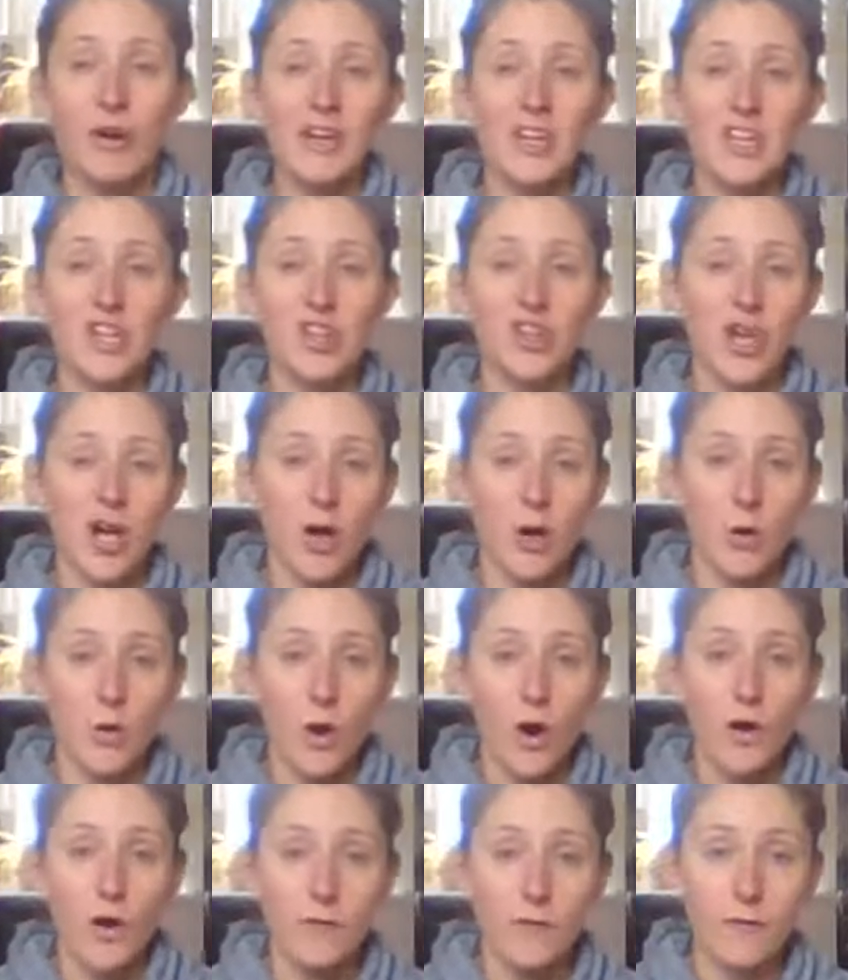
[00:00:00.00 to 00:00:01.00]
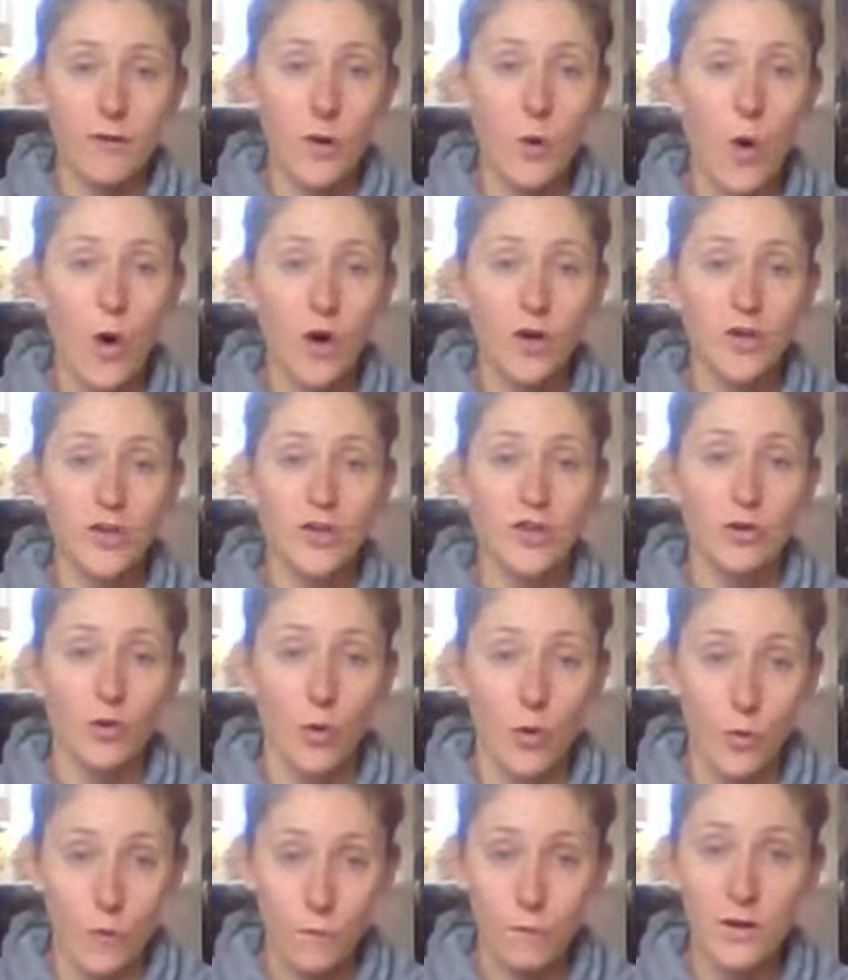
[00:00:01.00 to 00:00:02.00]
ratio of quad
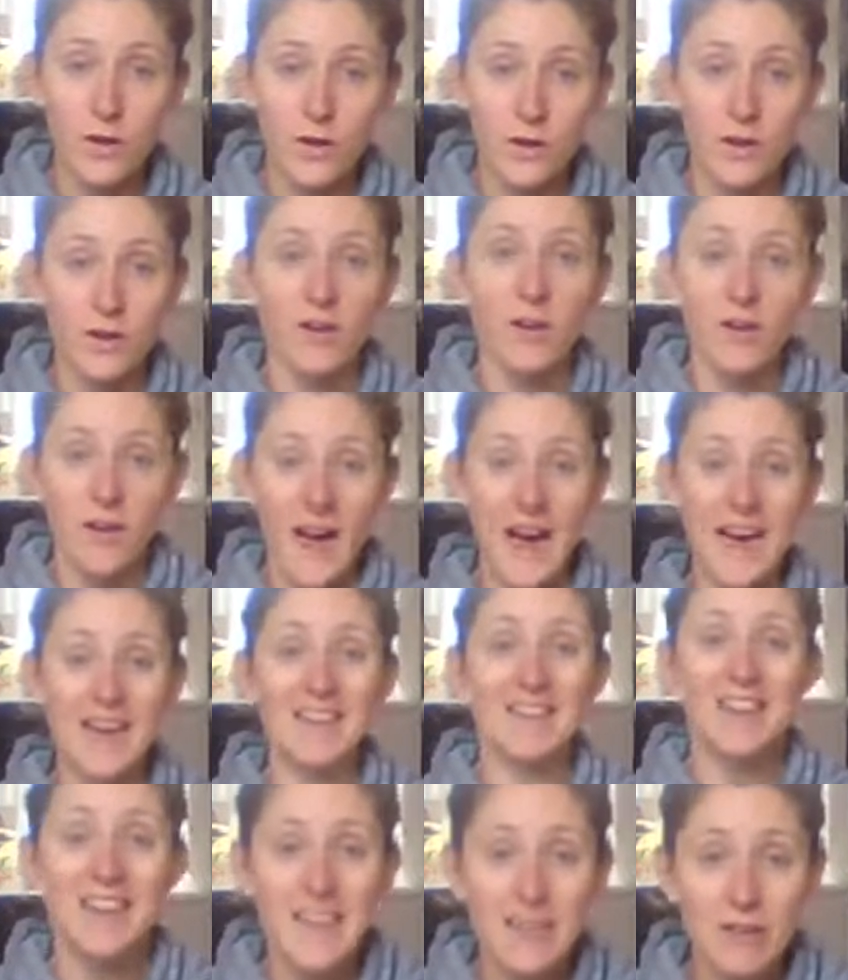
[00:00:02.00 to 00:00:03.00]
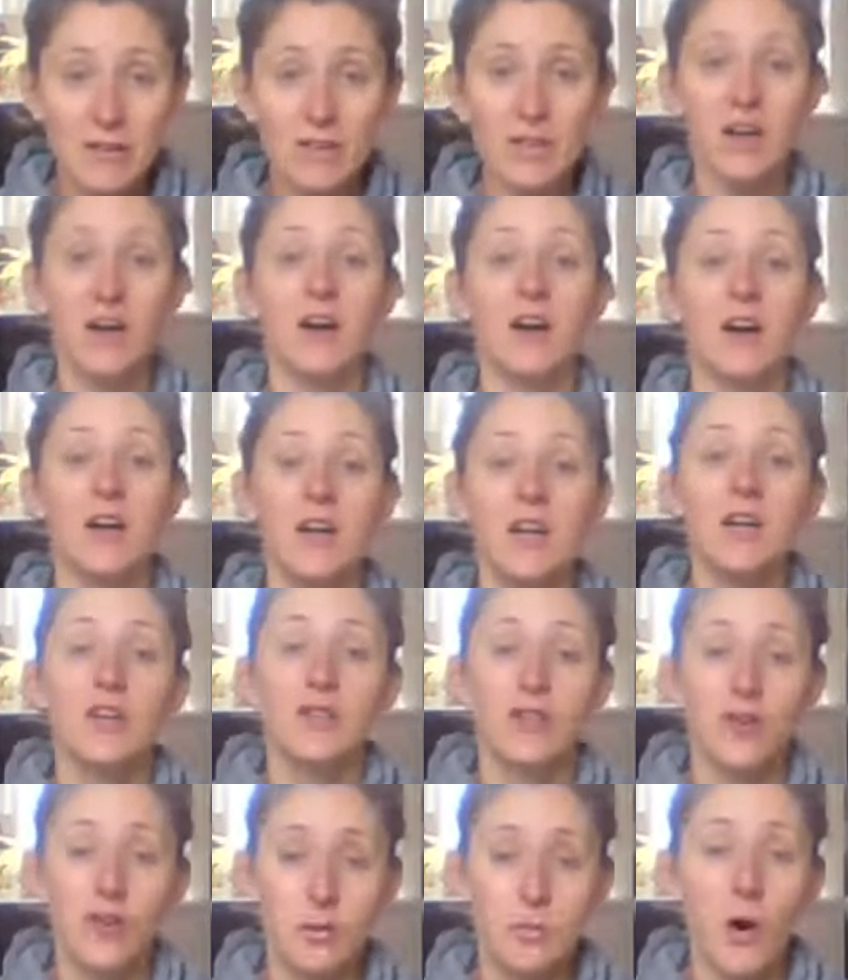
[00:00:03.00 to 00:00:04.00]
or front, or kind of anterior
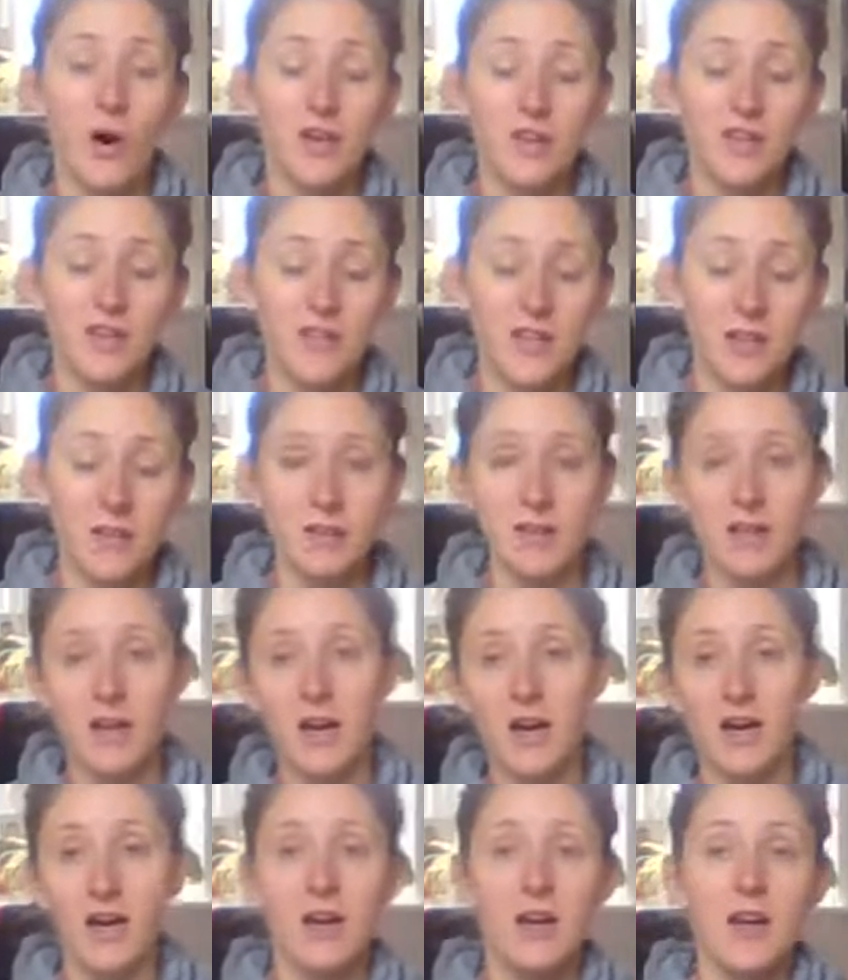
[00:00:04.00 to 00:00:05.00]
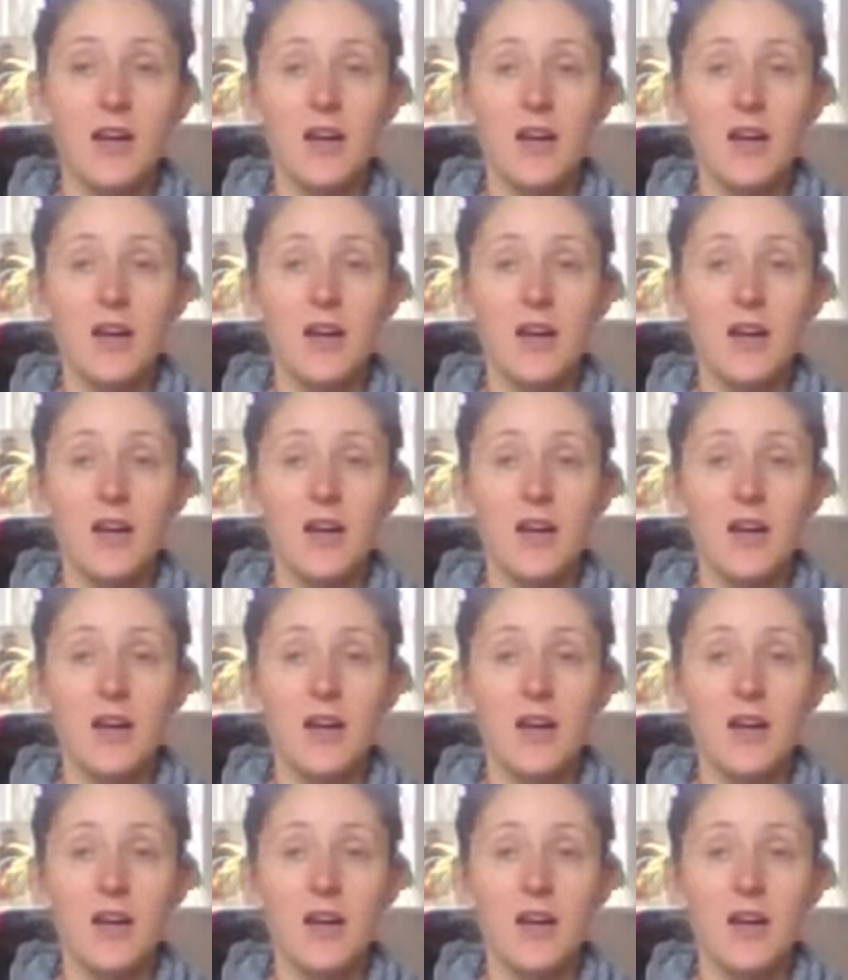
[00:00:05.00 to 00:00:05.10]
to posterior